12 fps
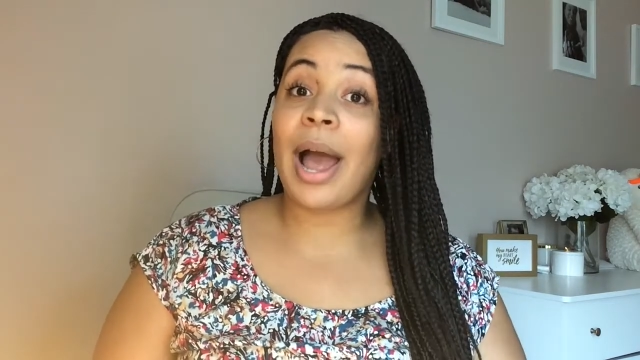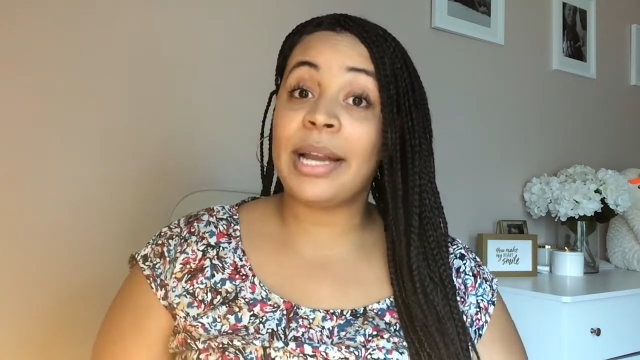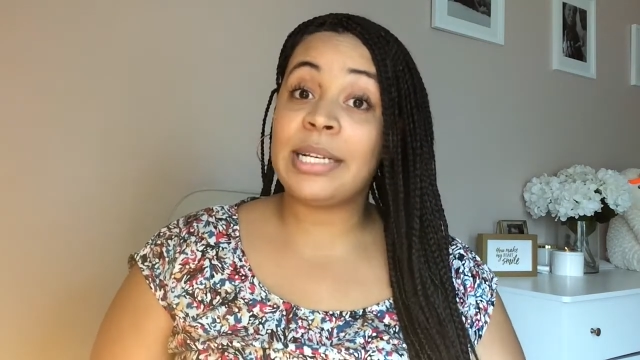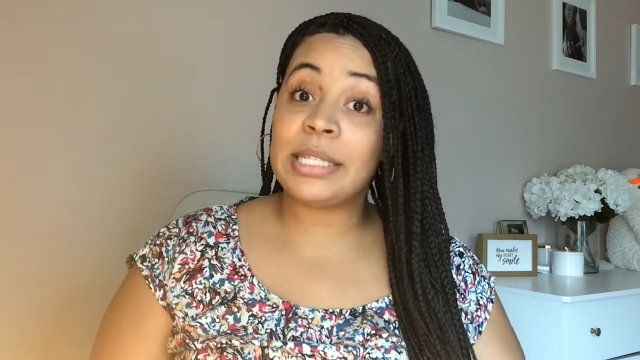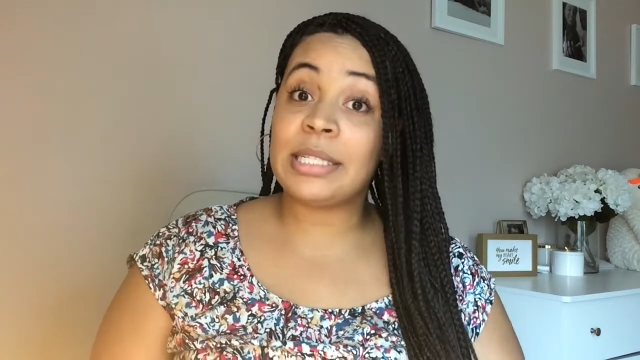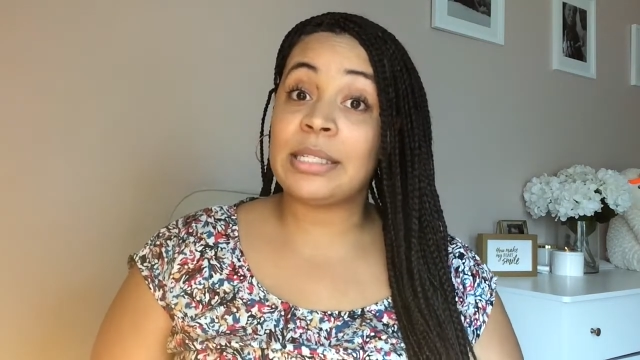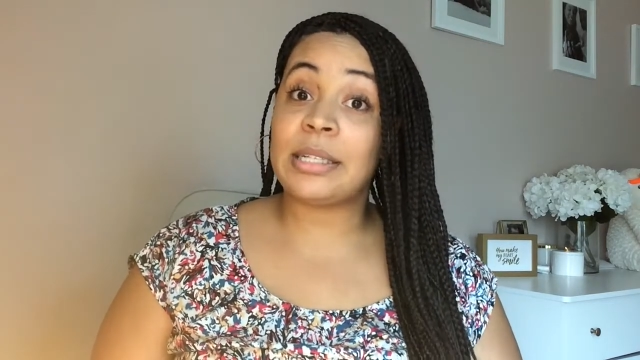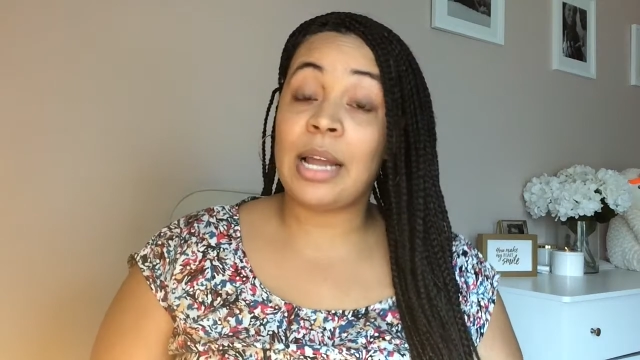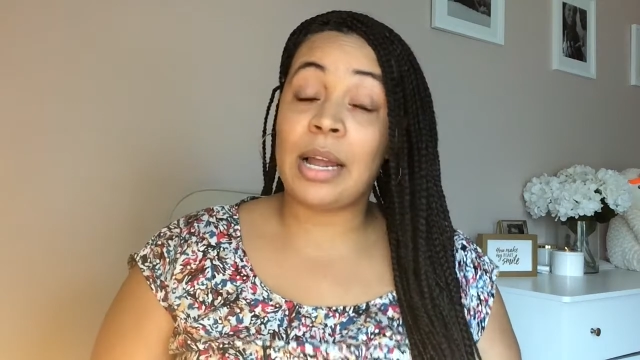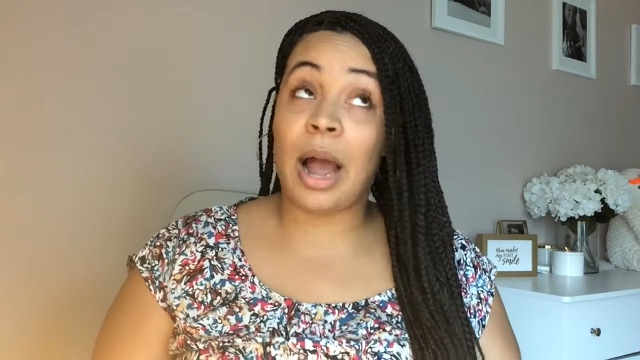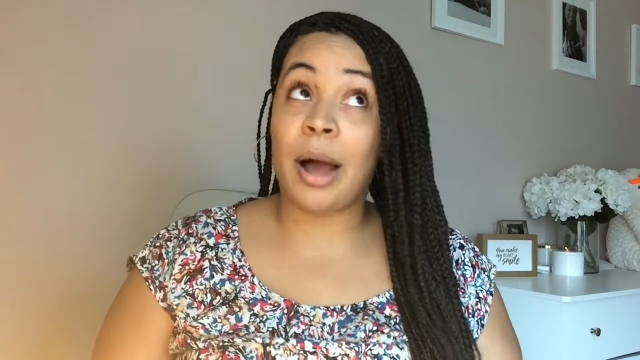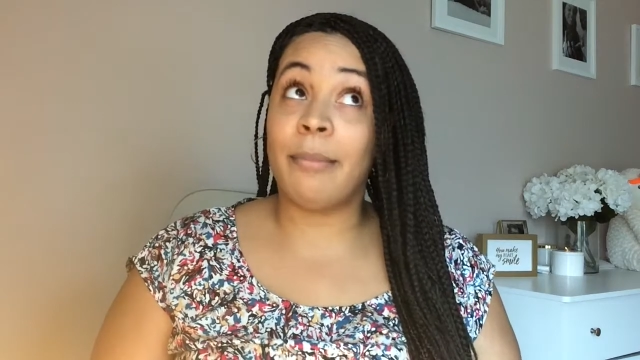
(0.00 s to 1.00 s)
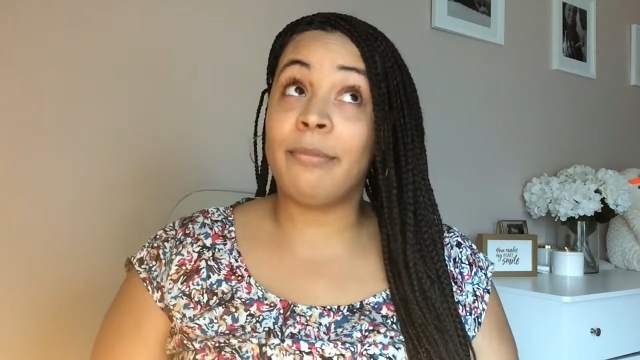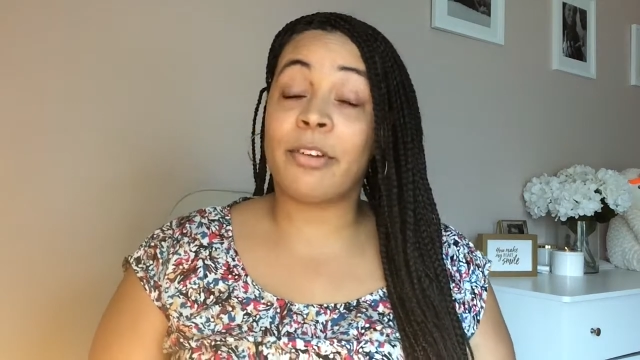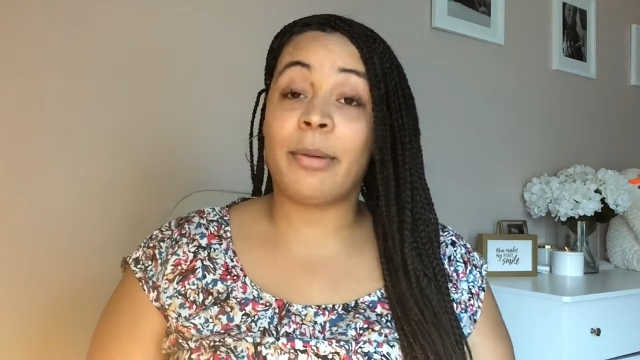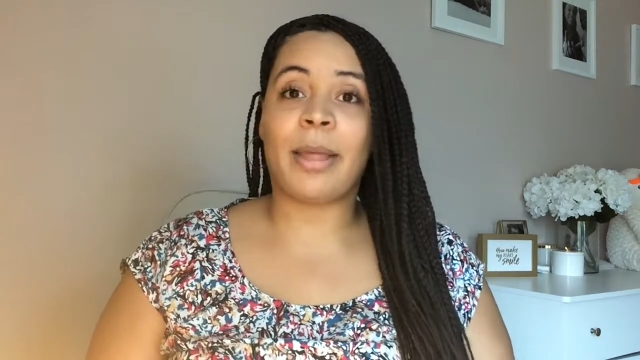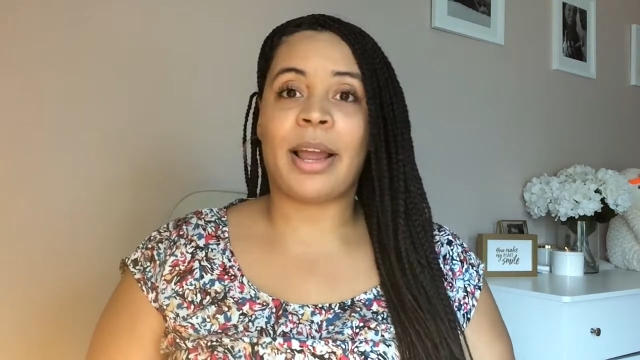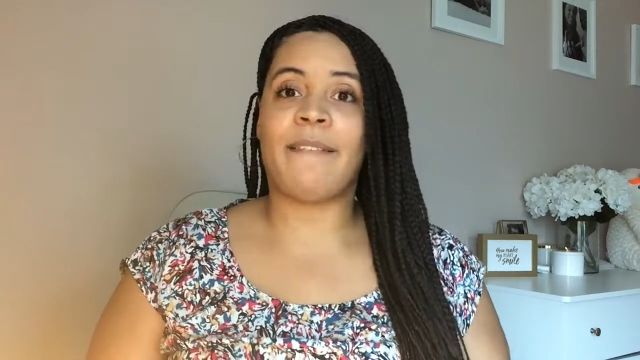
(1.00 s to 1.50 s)
I didn't come
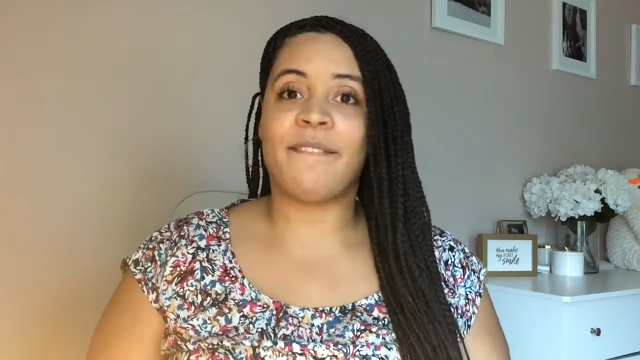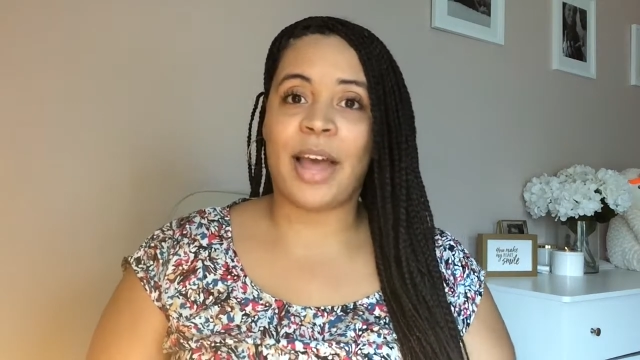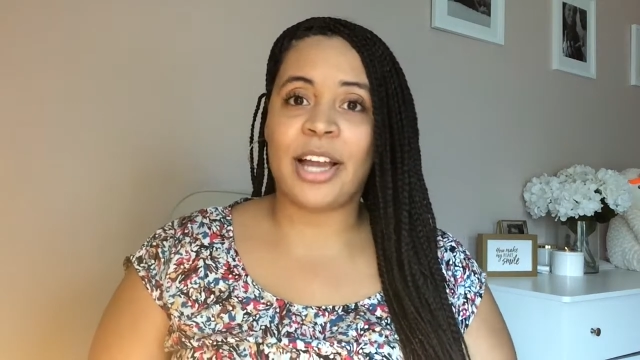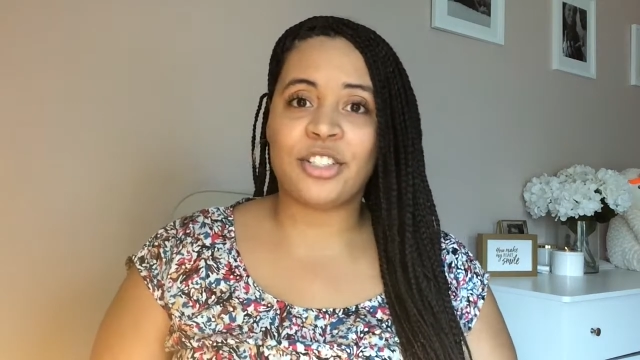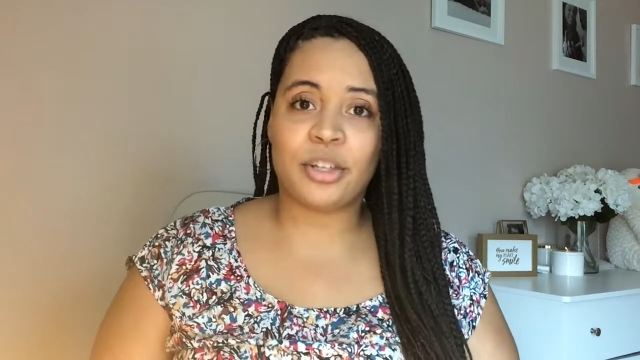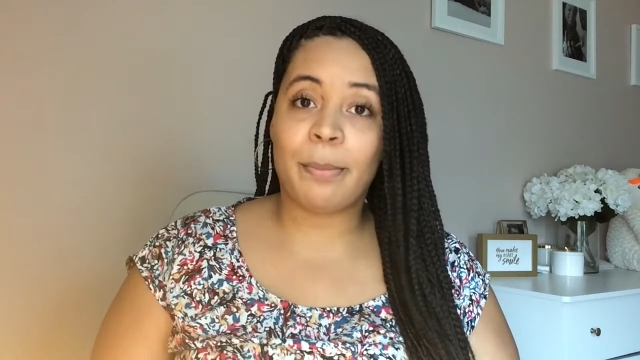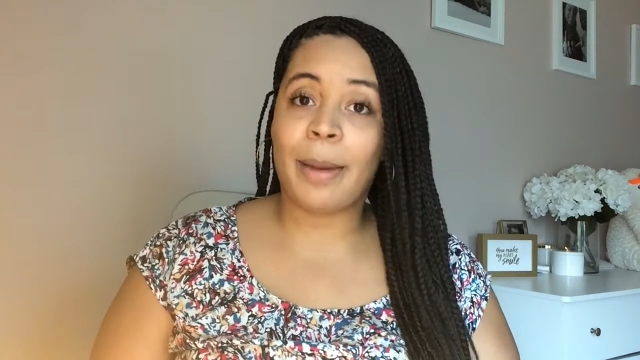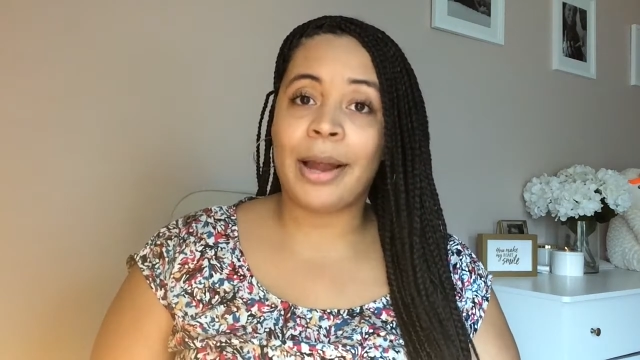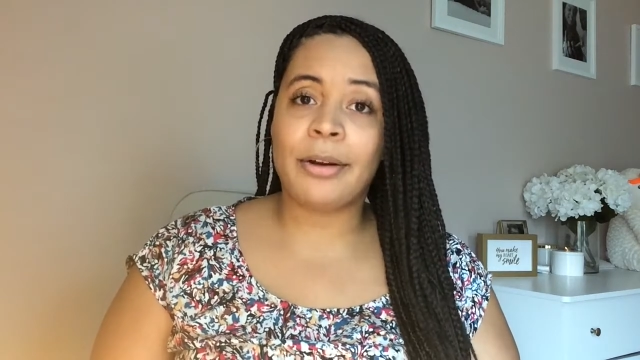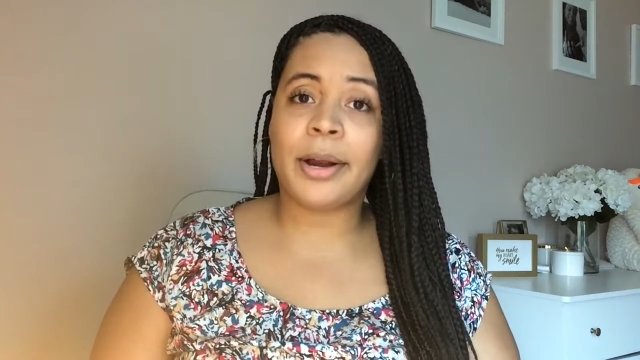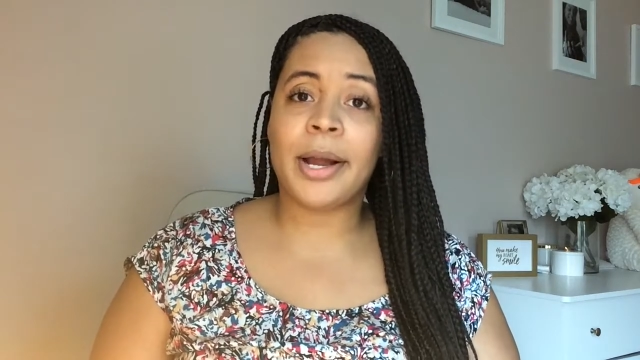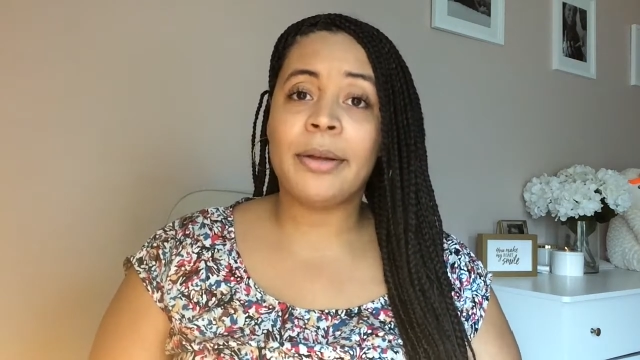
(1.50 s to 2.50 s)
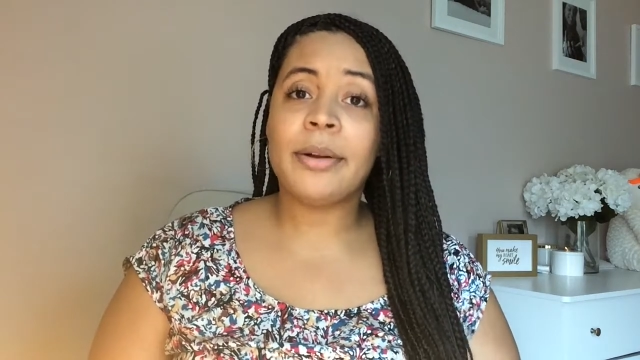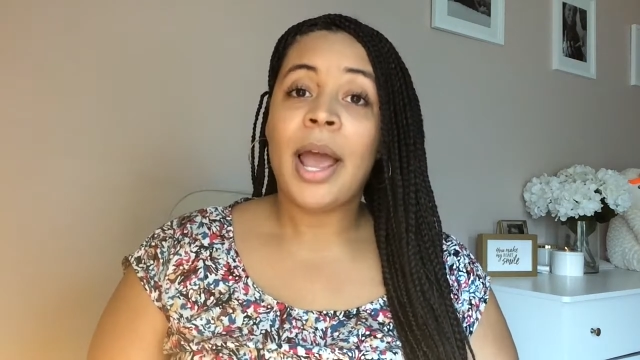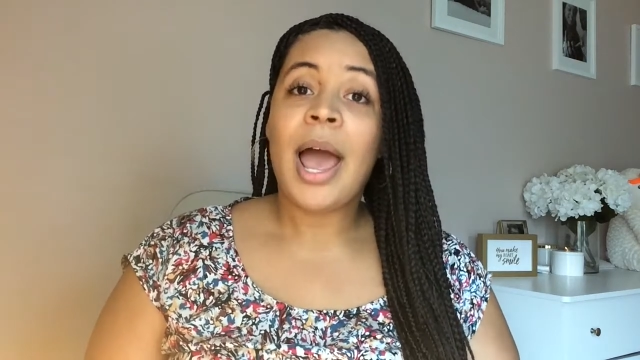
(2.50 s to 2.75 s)
from like a fashion background,